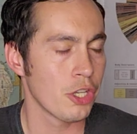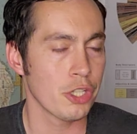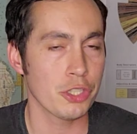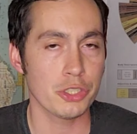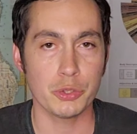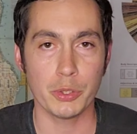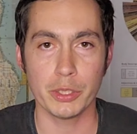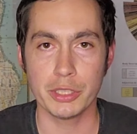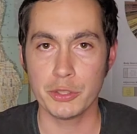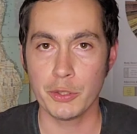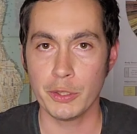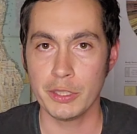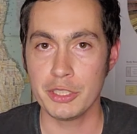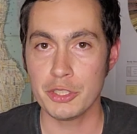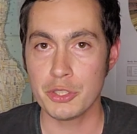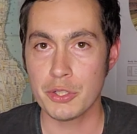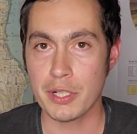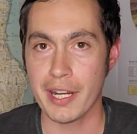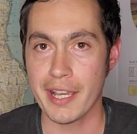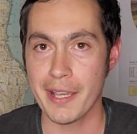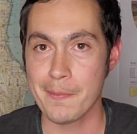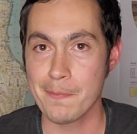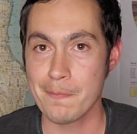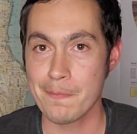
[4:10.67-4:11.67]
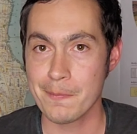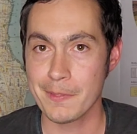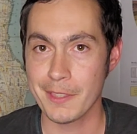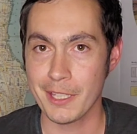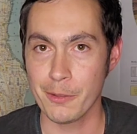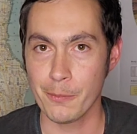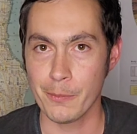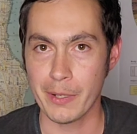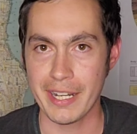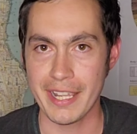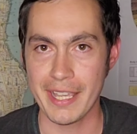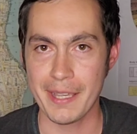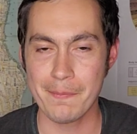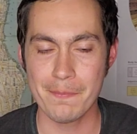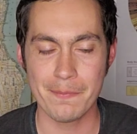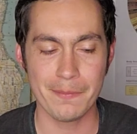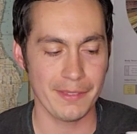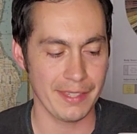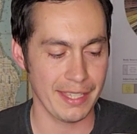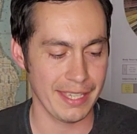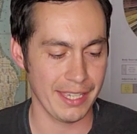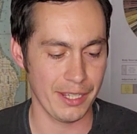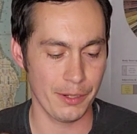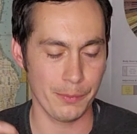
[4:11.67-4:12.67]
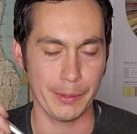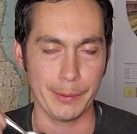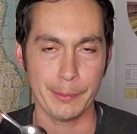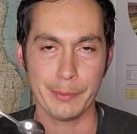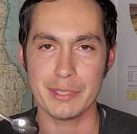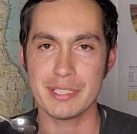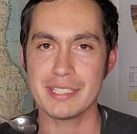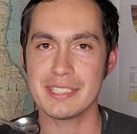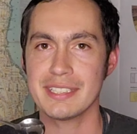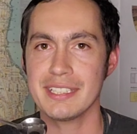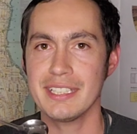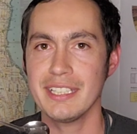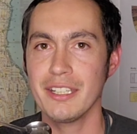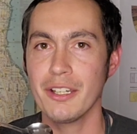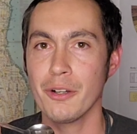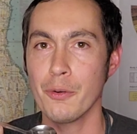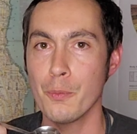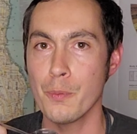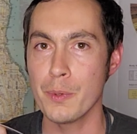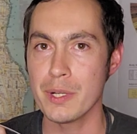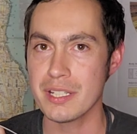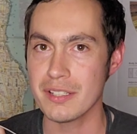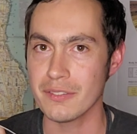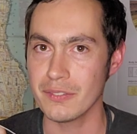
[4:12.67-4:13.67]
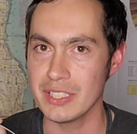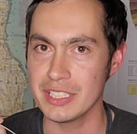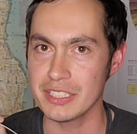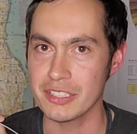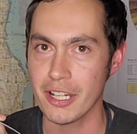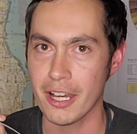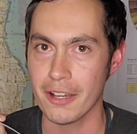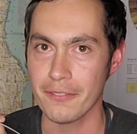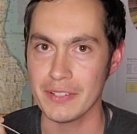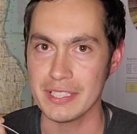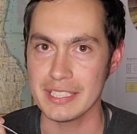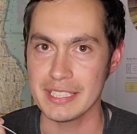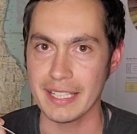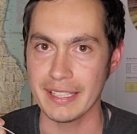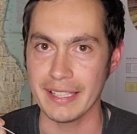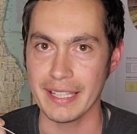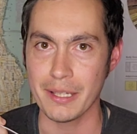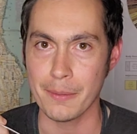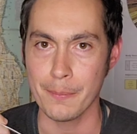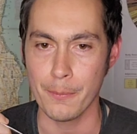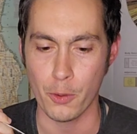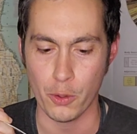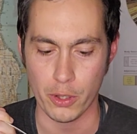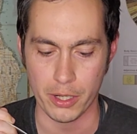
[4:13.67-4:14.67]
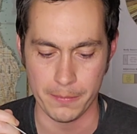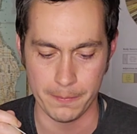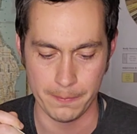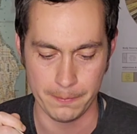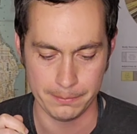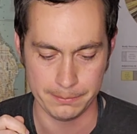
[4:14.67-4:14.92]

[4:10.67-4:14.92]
So let's go ahead and try 1A and we will see which of these coffees I like more.